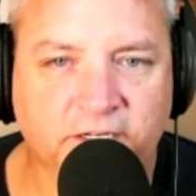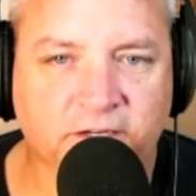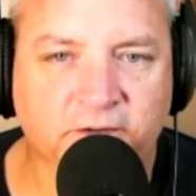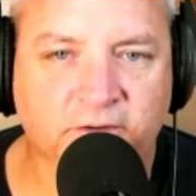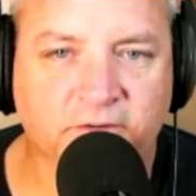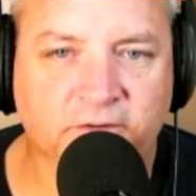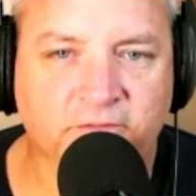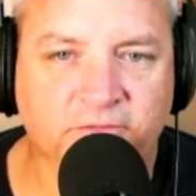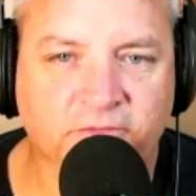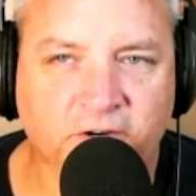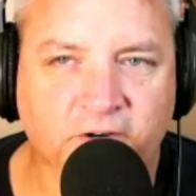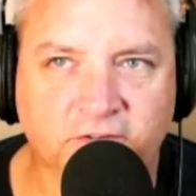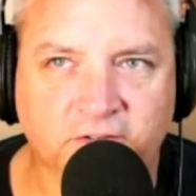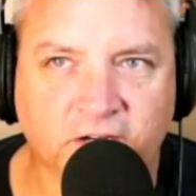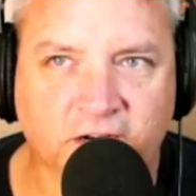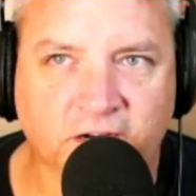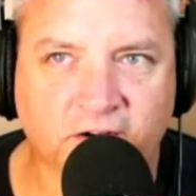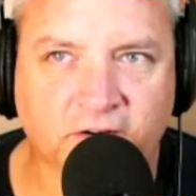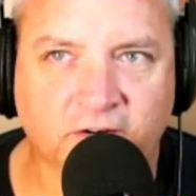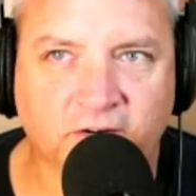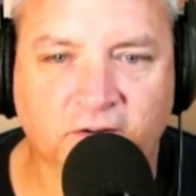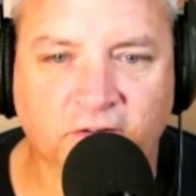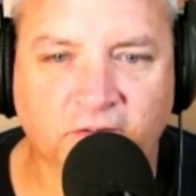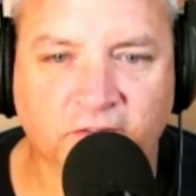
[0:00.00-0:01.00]
fresh
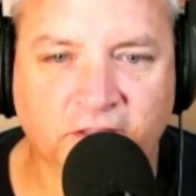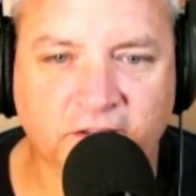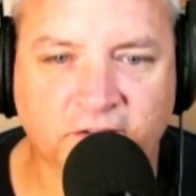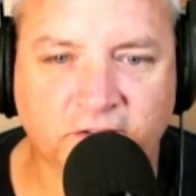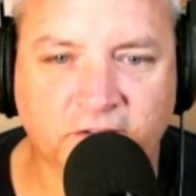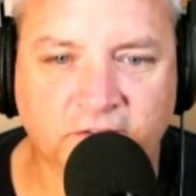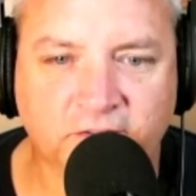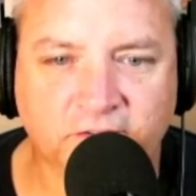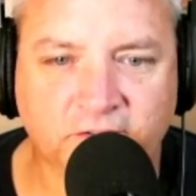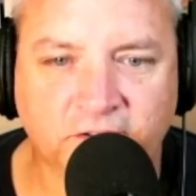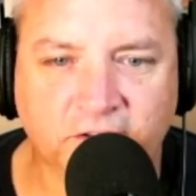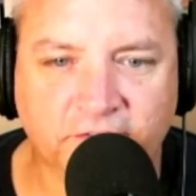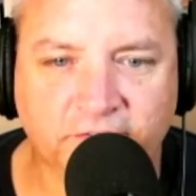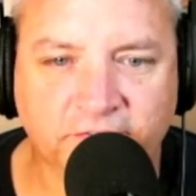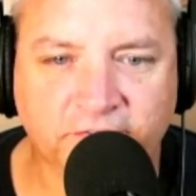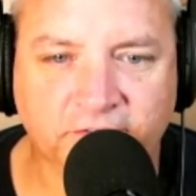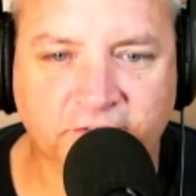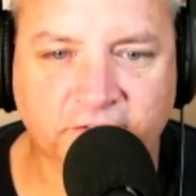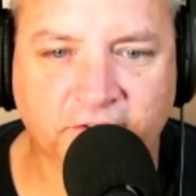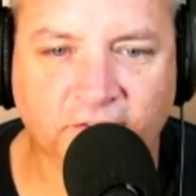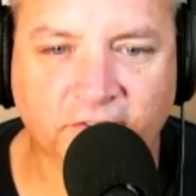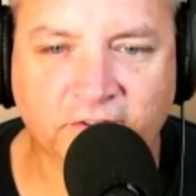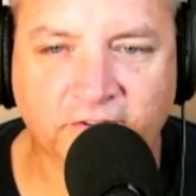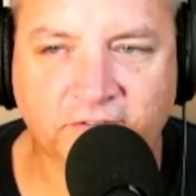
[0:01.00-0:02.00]
air, all that good stuff,
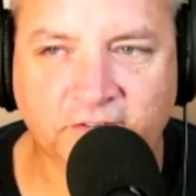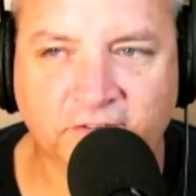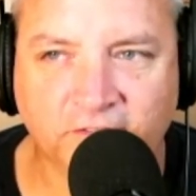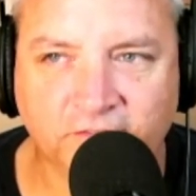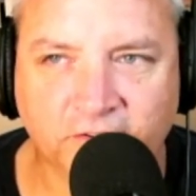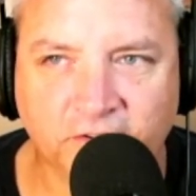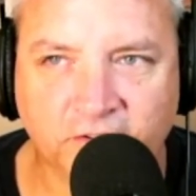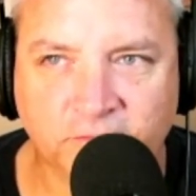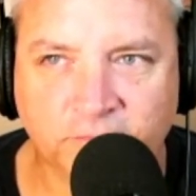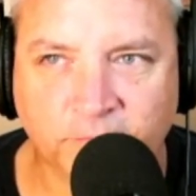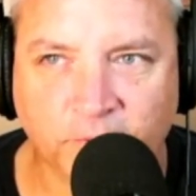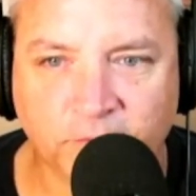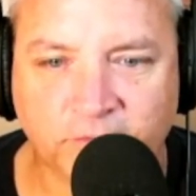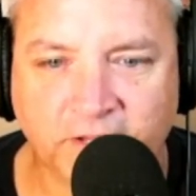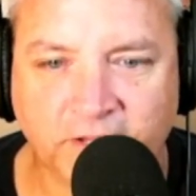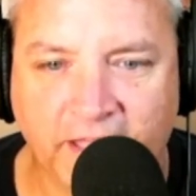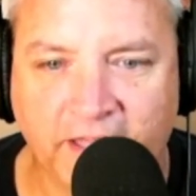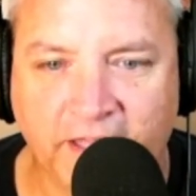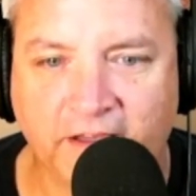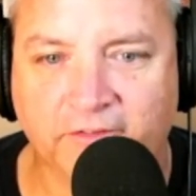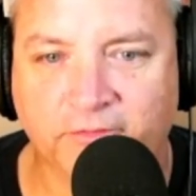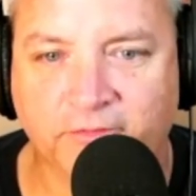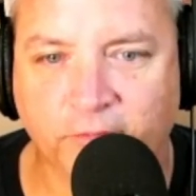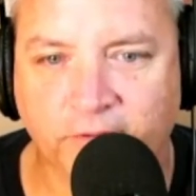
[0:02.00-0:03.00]
all the stuff you're supposed to
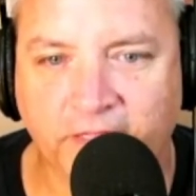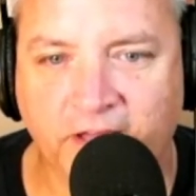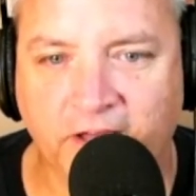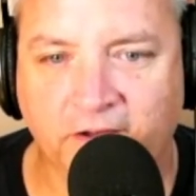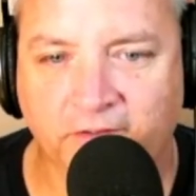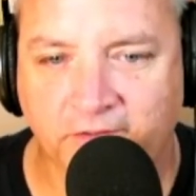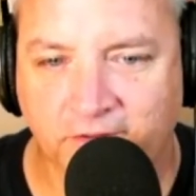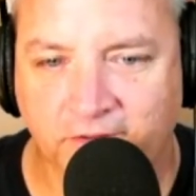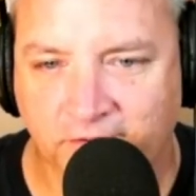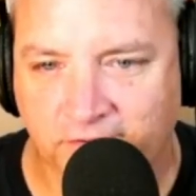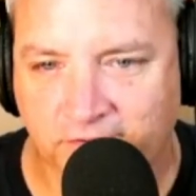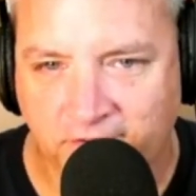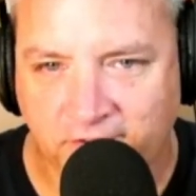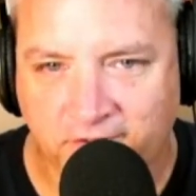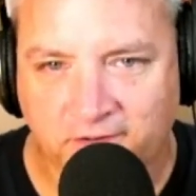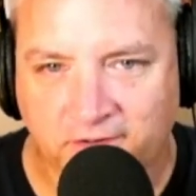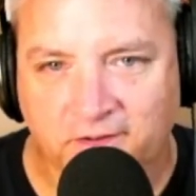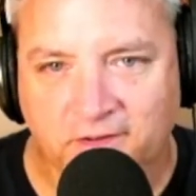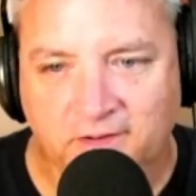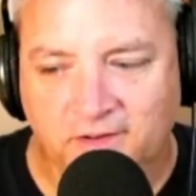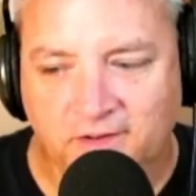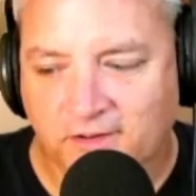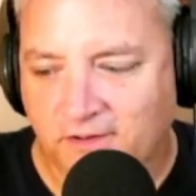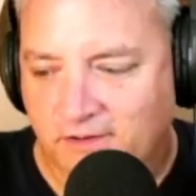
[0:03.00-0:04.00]
have without this
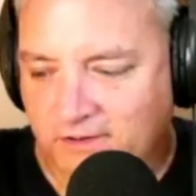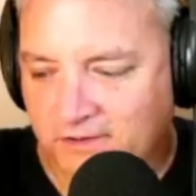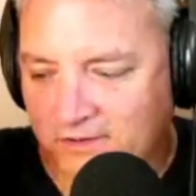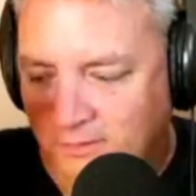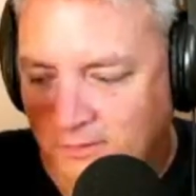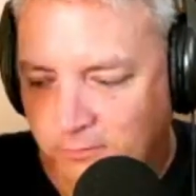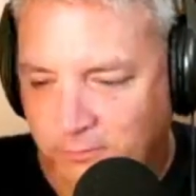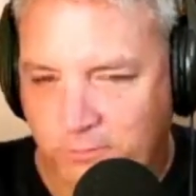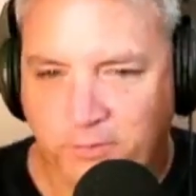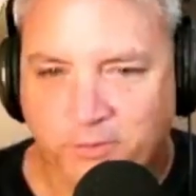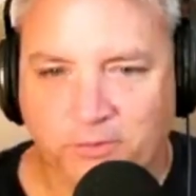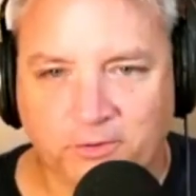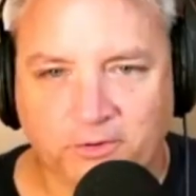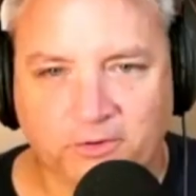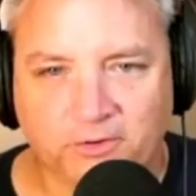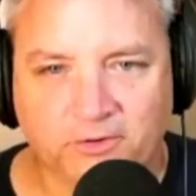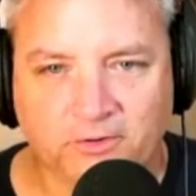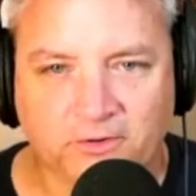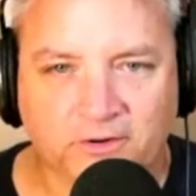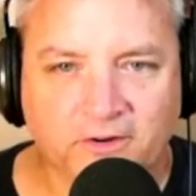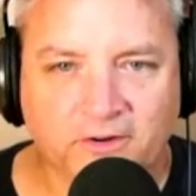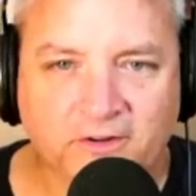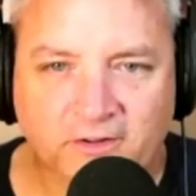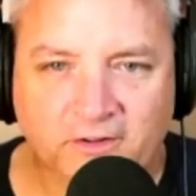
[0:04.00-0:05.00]

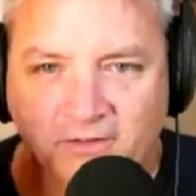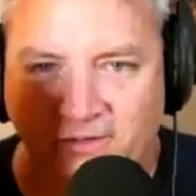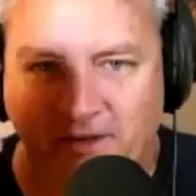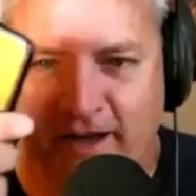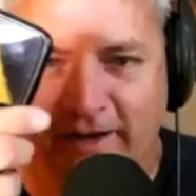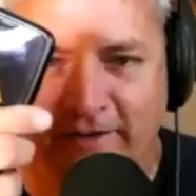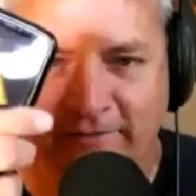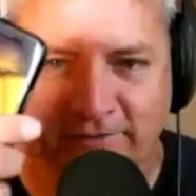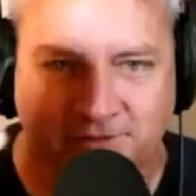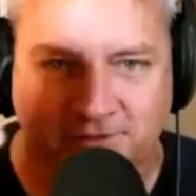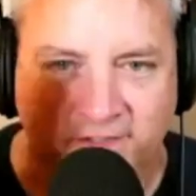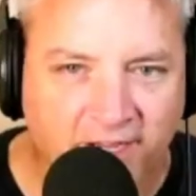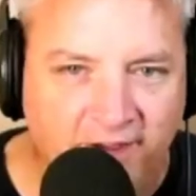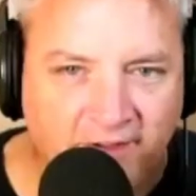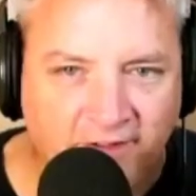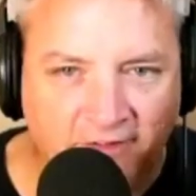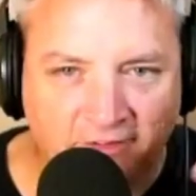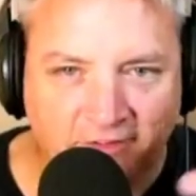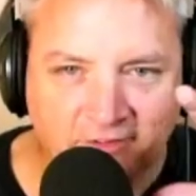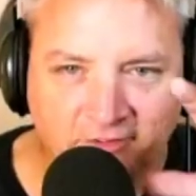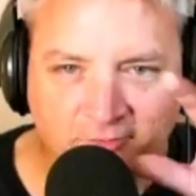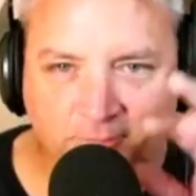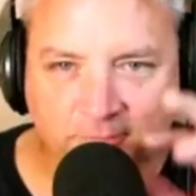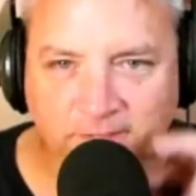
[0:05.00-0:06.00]
computer
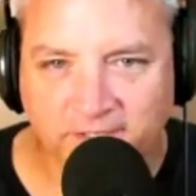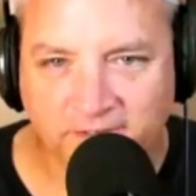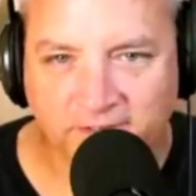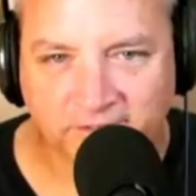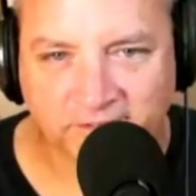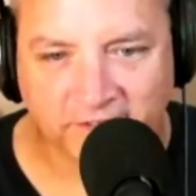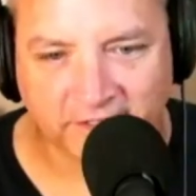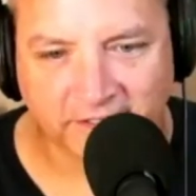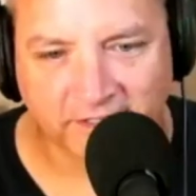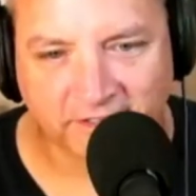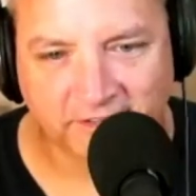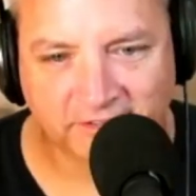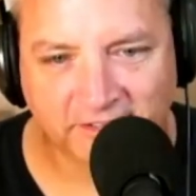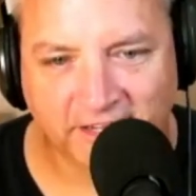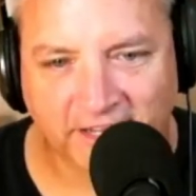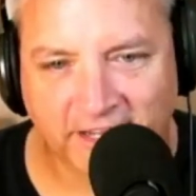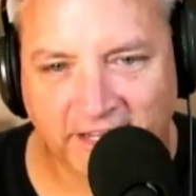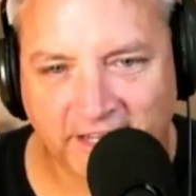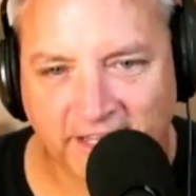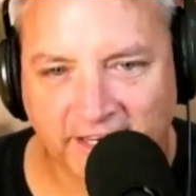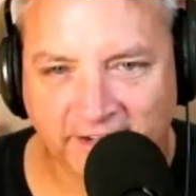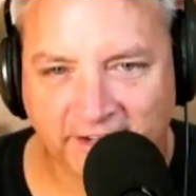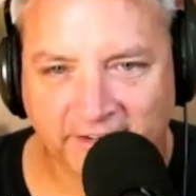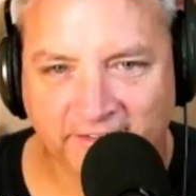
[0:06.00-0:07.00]
lifestyle of being stuck
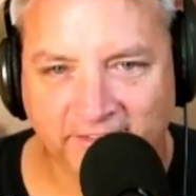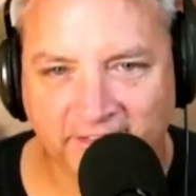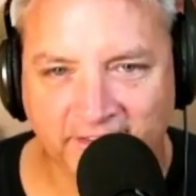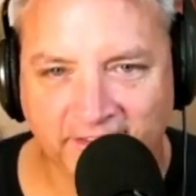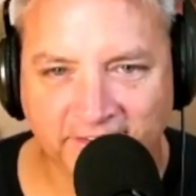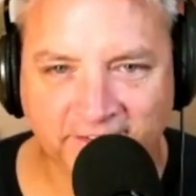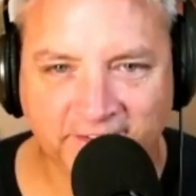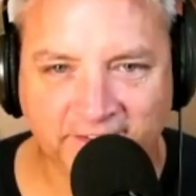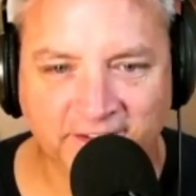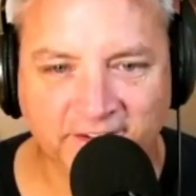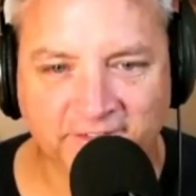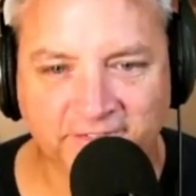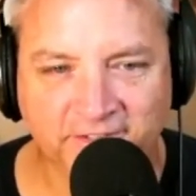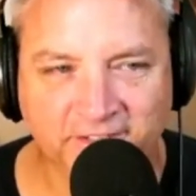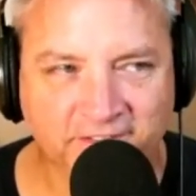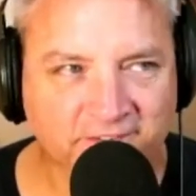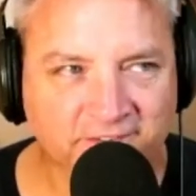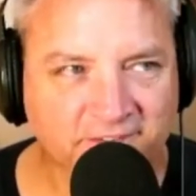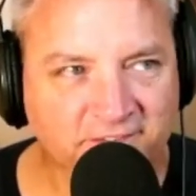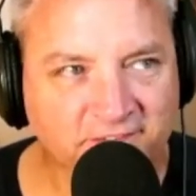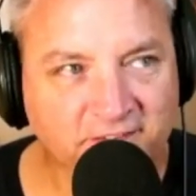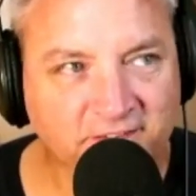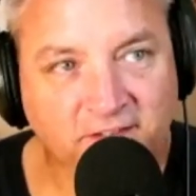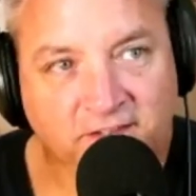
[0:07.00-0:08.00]
inside and all that stuff.
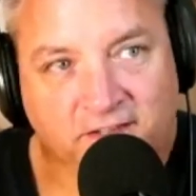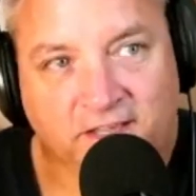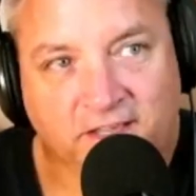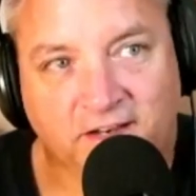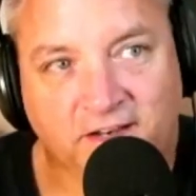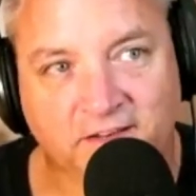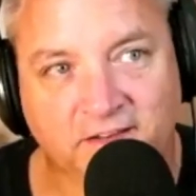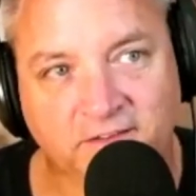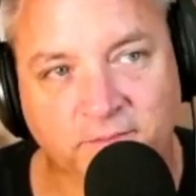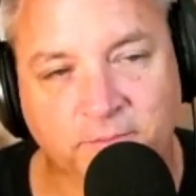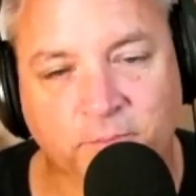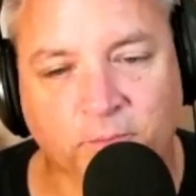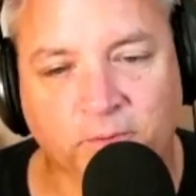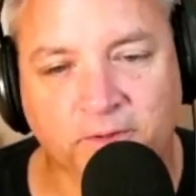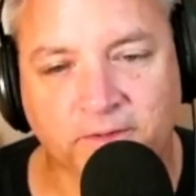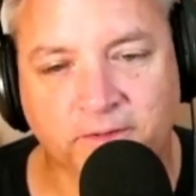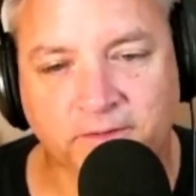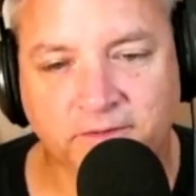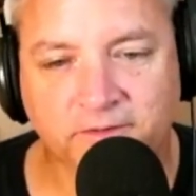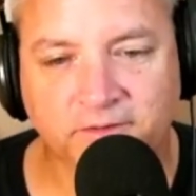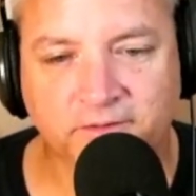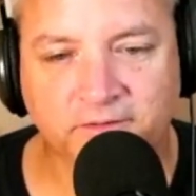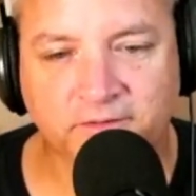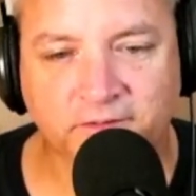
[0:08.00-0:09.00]
It is
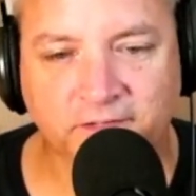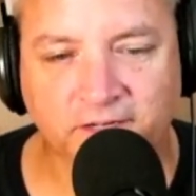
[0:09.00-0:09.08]
important.